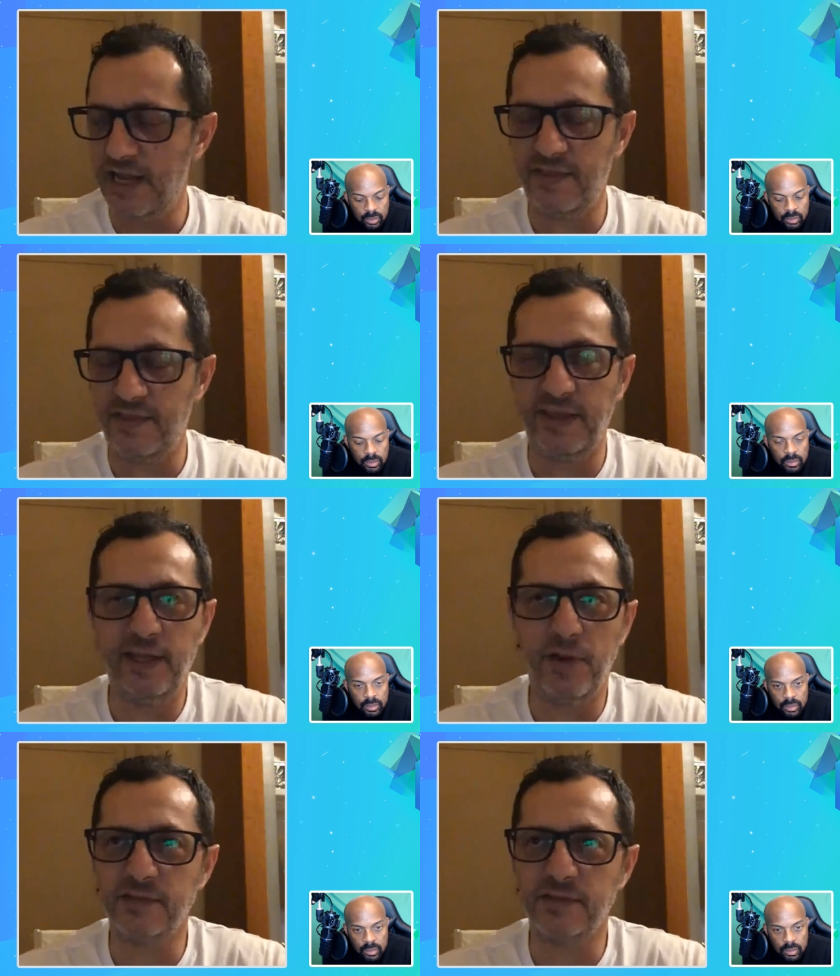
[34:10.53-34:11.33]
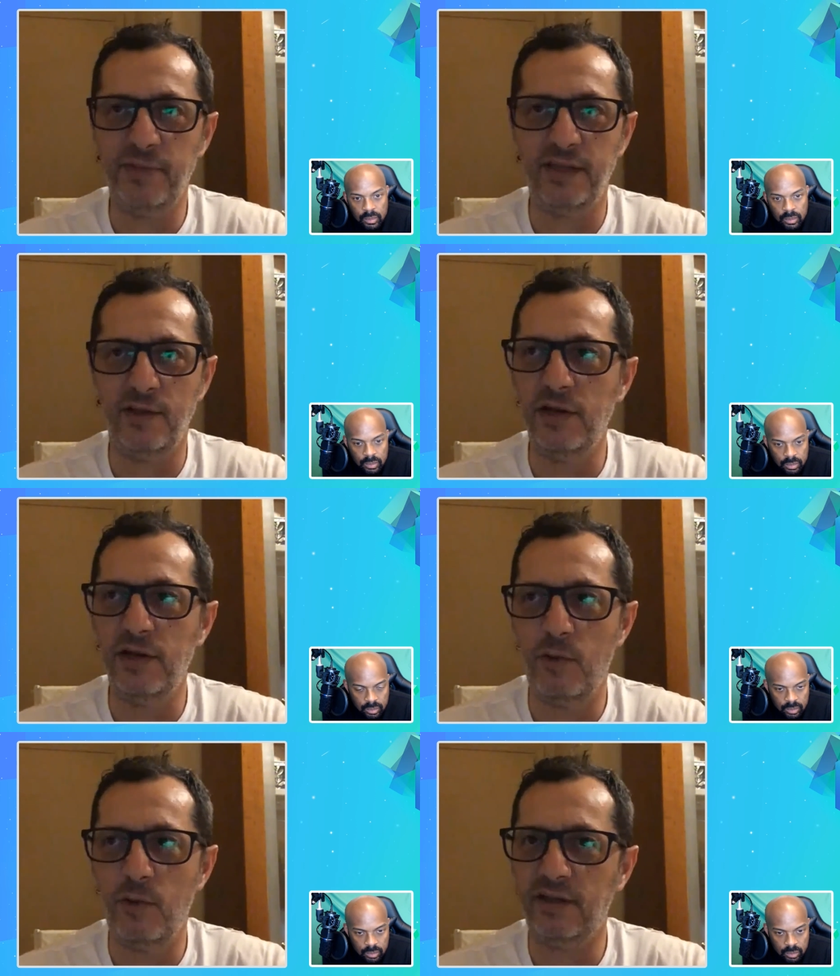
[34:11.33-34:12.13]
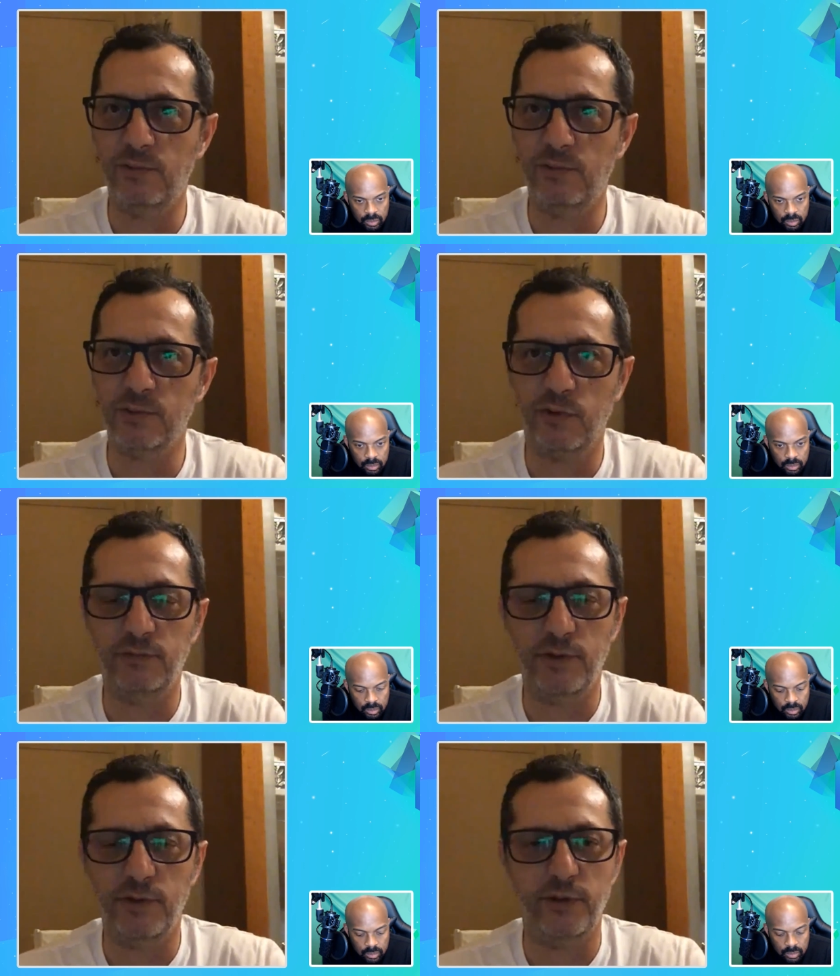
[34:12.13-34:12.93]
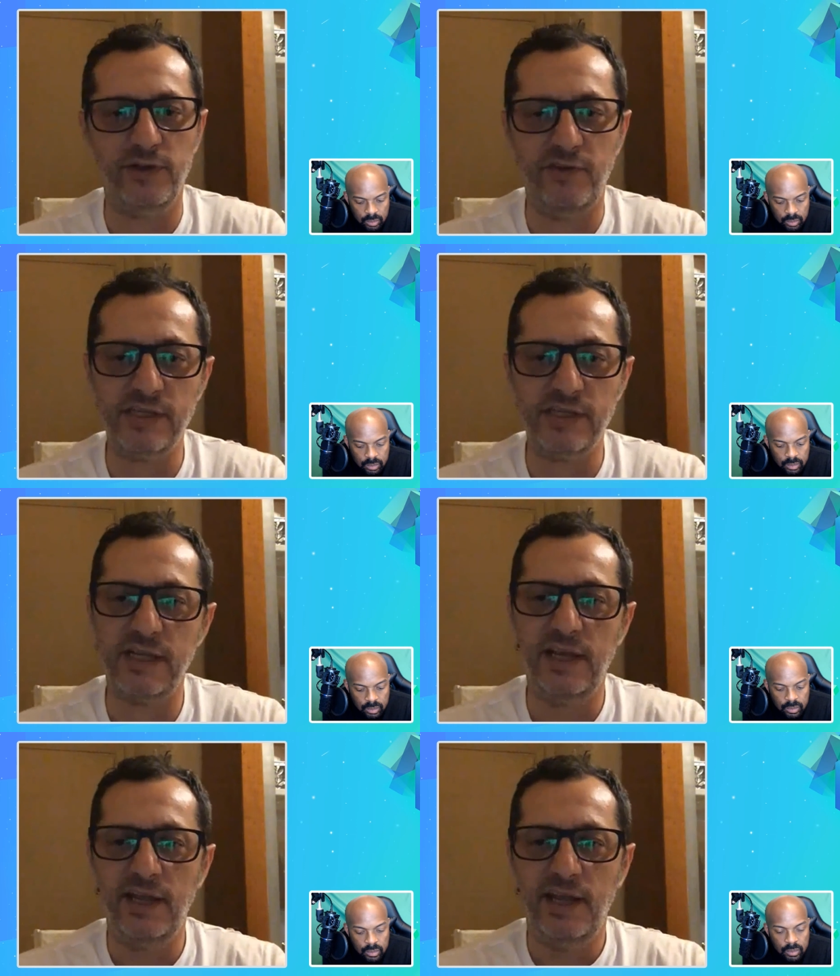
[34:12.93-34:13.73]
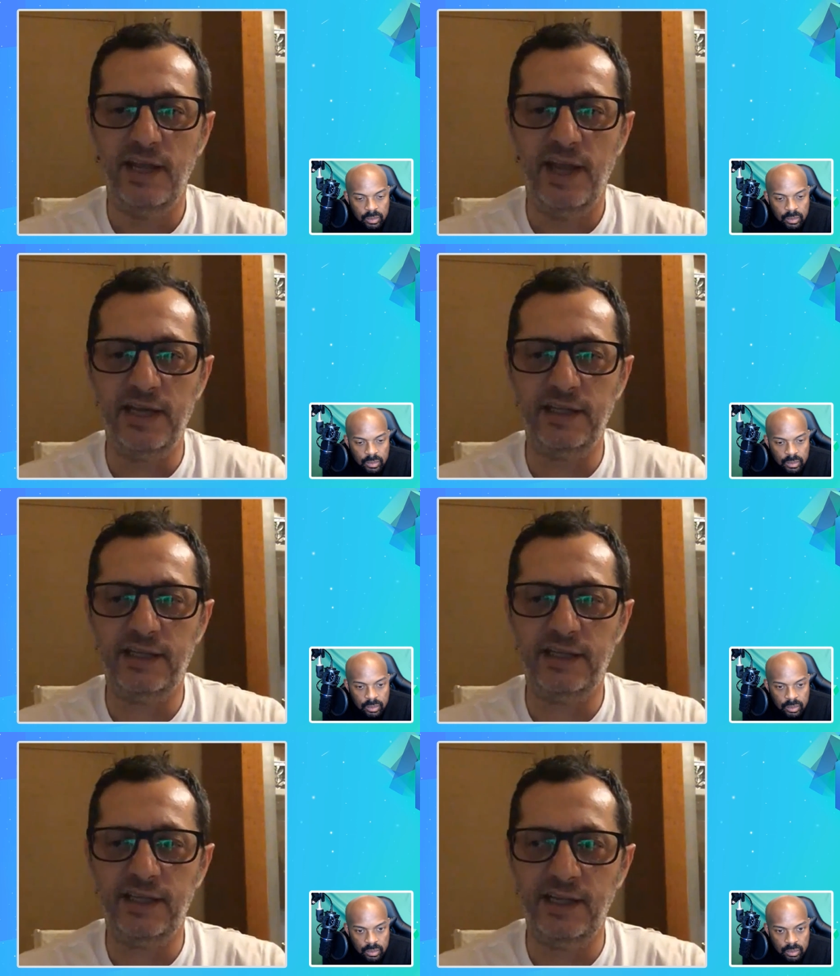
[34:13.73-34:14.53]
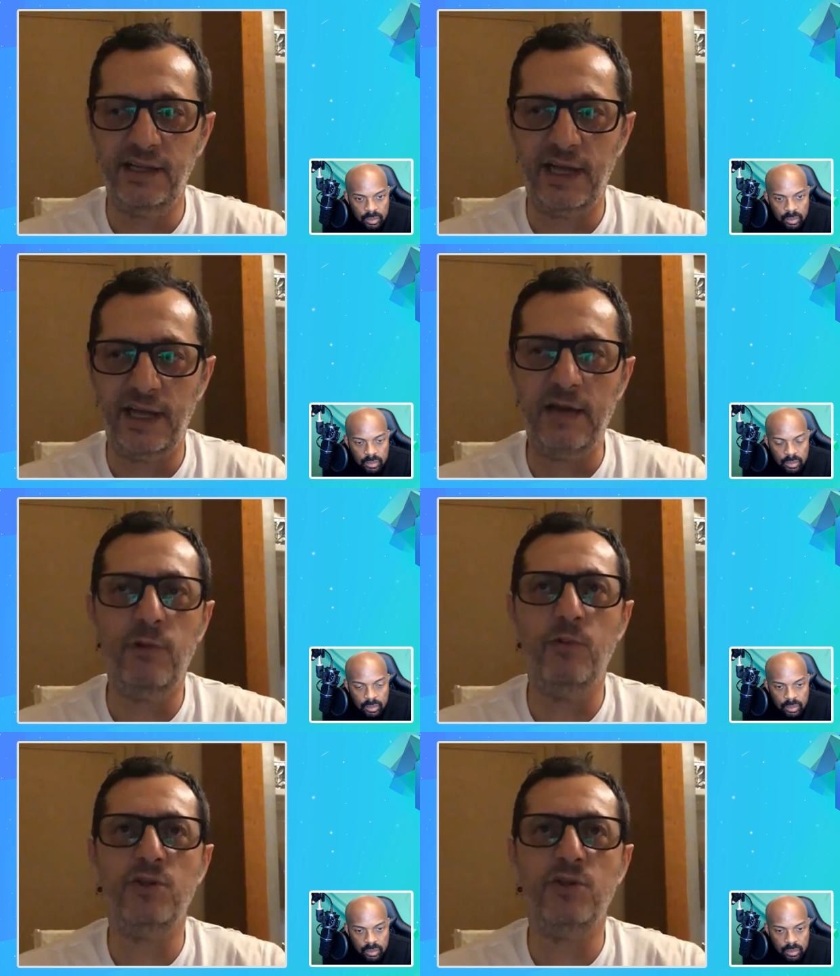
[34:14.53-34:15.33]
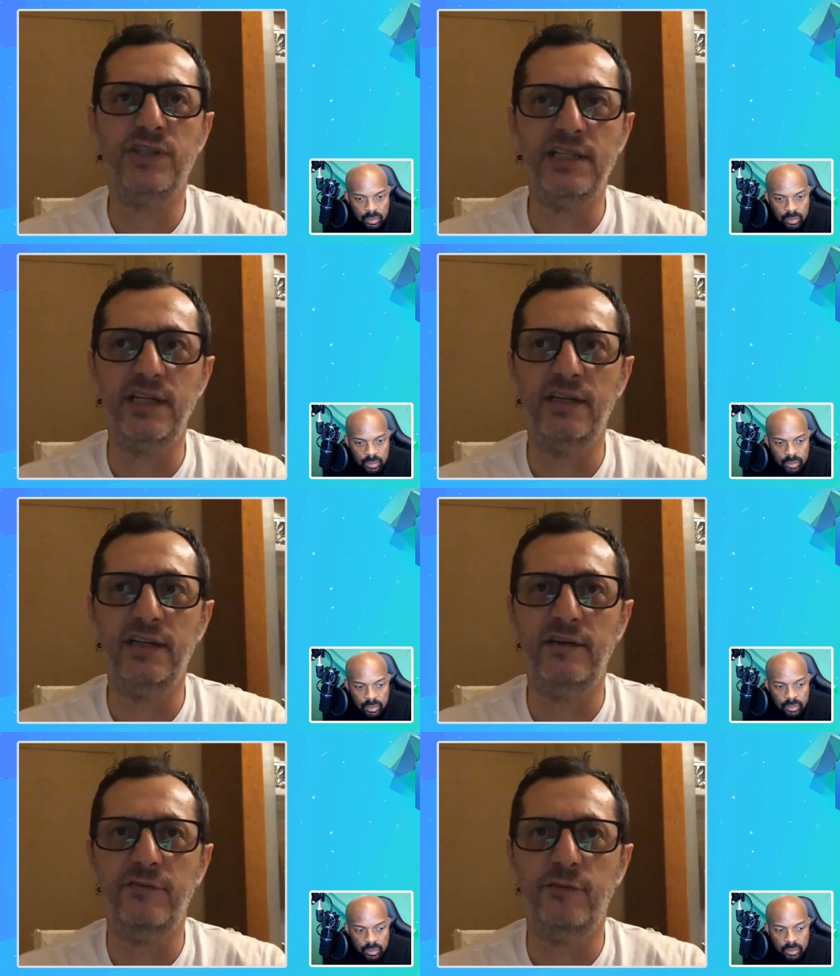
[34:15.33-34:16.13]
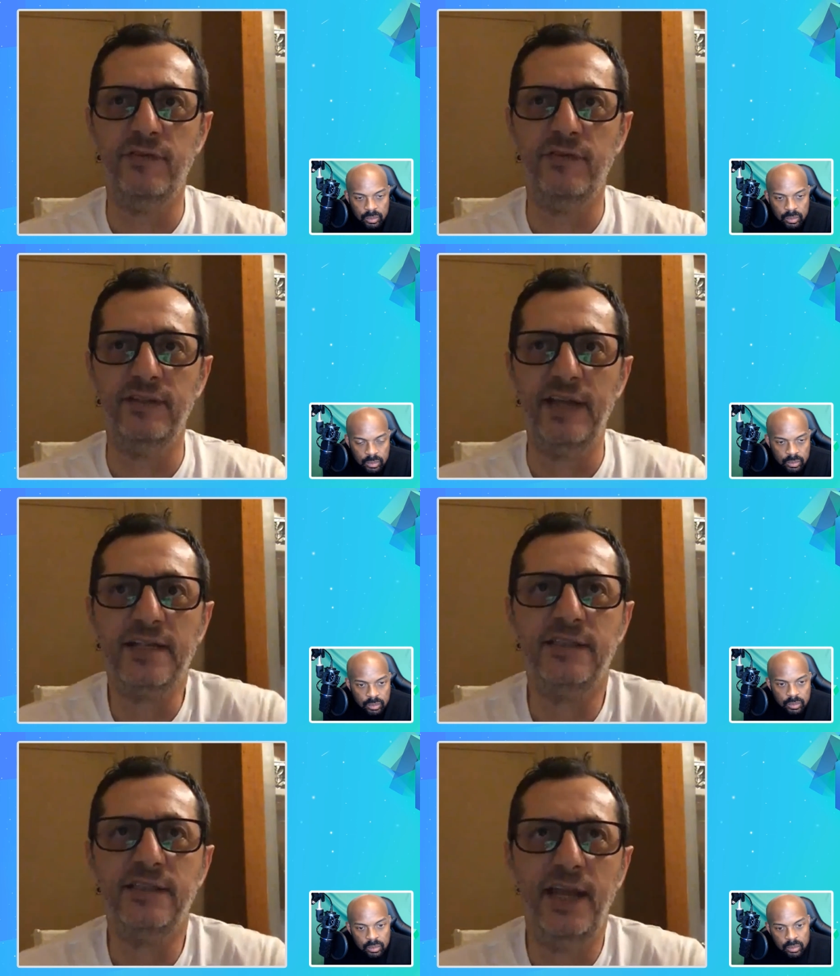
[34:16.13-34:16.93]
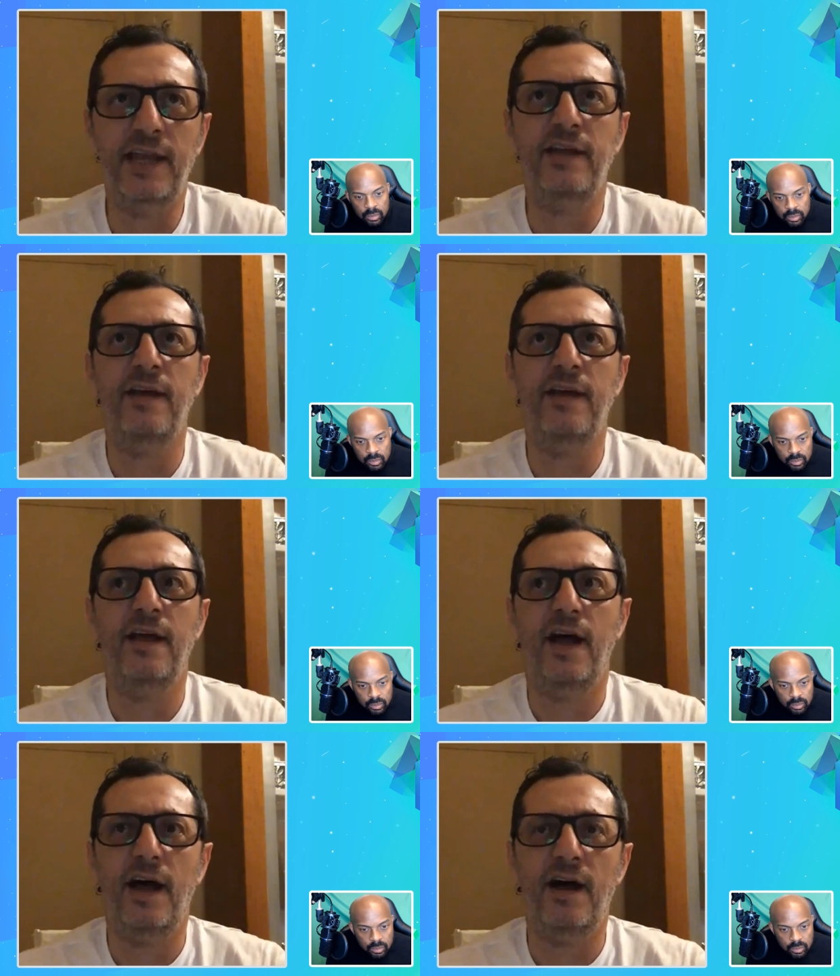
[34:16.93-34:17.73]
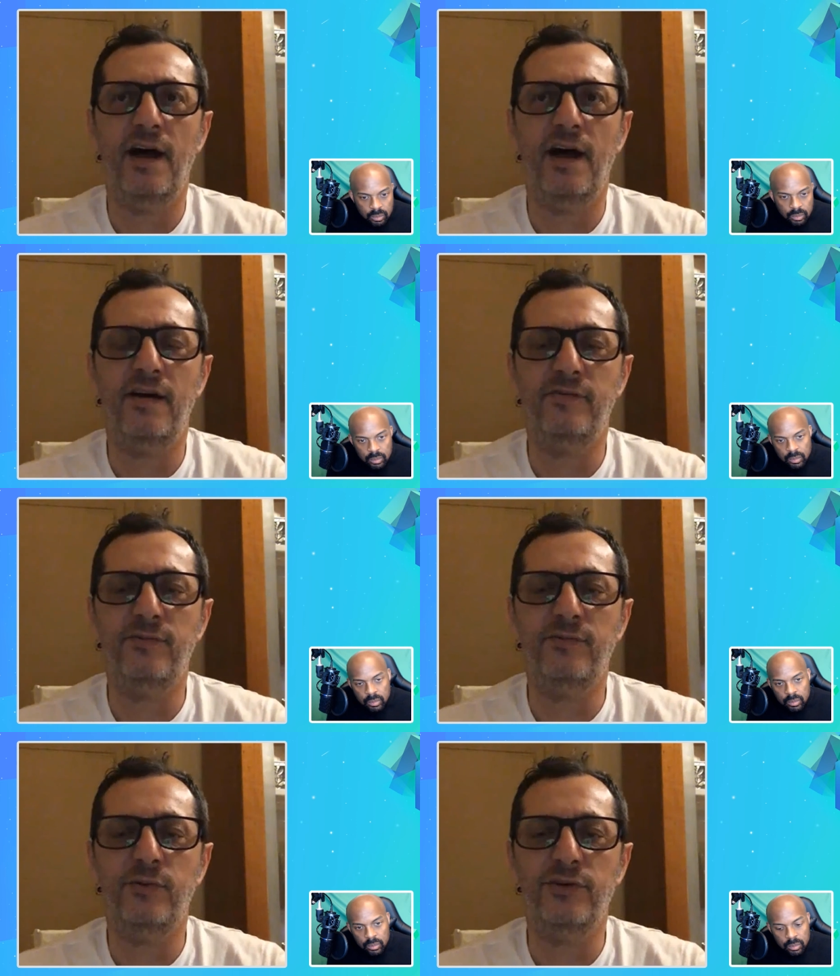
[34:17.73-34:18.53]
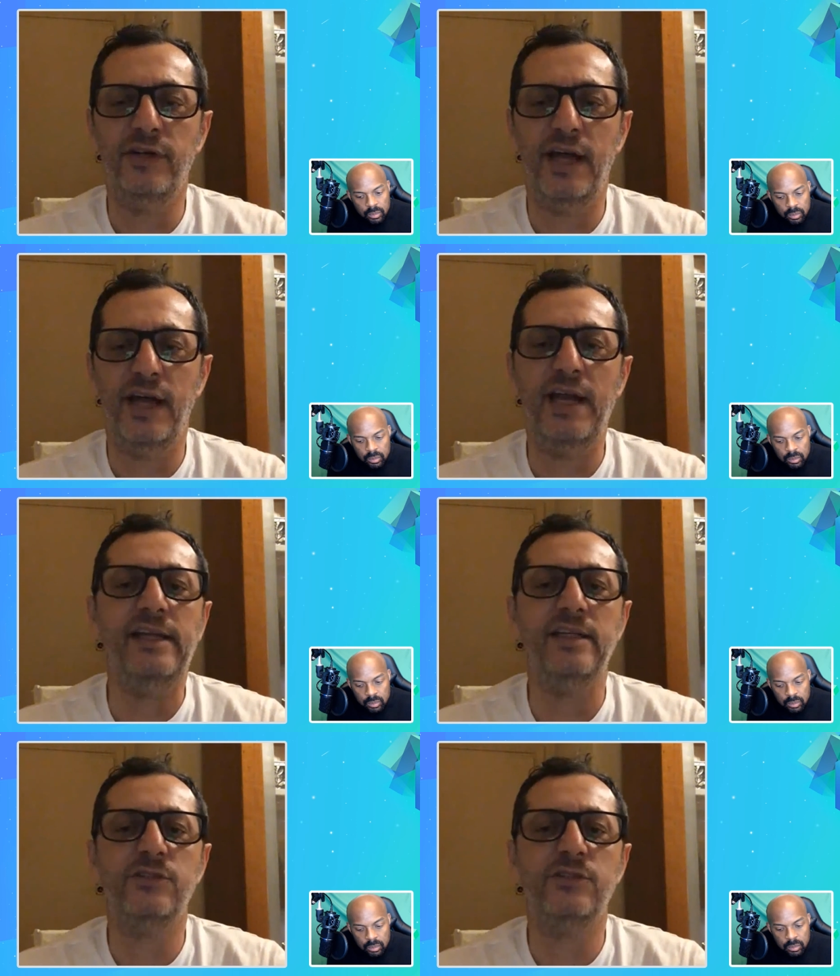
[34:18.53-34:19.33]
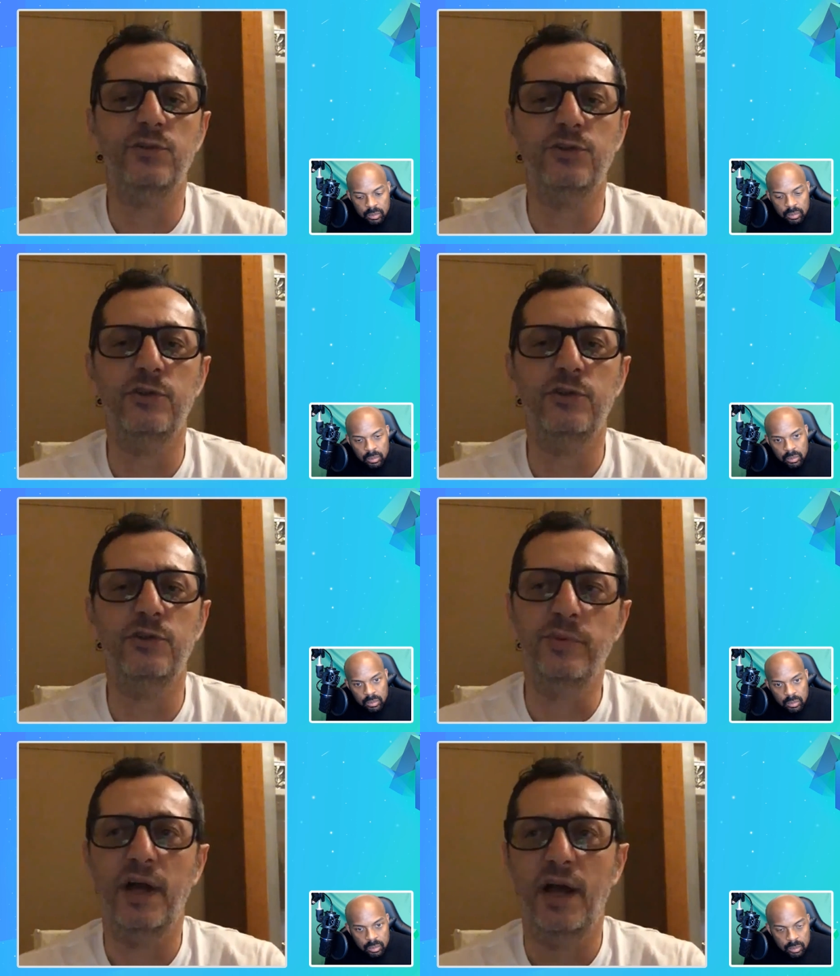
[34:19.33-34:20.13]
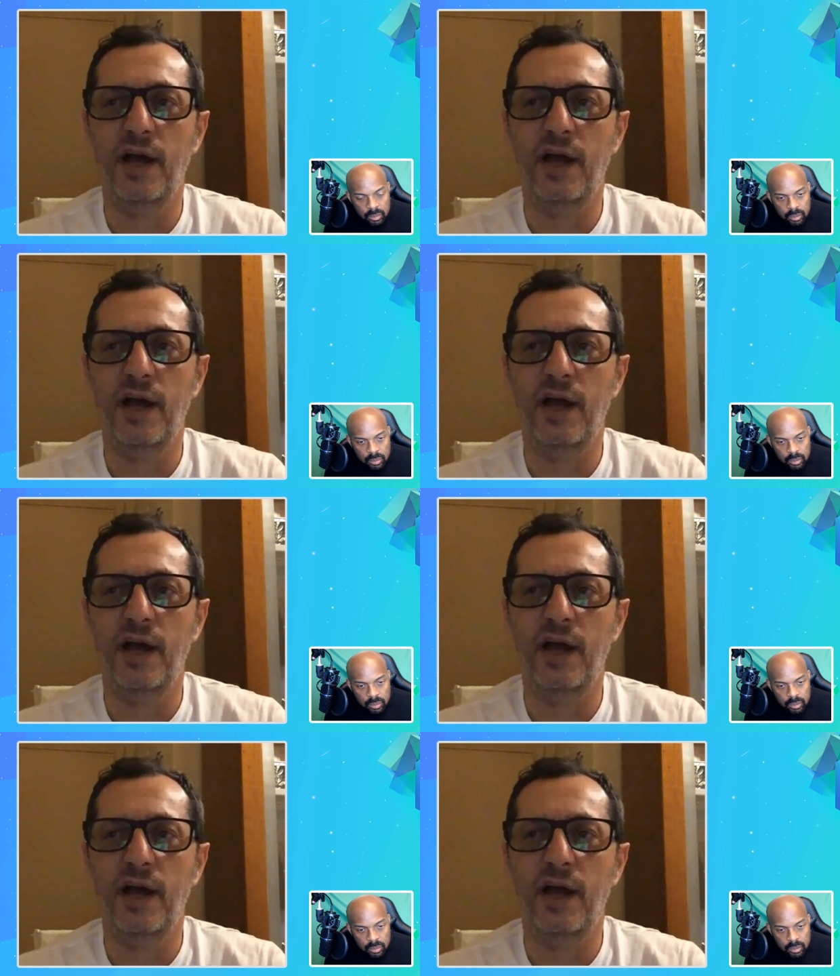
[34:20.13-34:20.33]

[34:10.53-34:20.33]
Speaker 1: I think he must be the only one he was working with Uniface. And he and we were searching uh, for the next day uh, for Hellenic Zeus Group.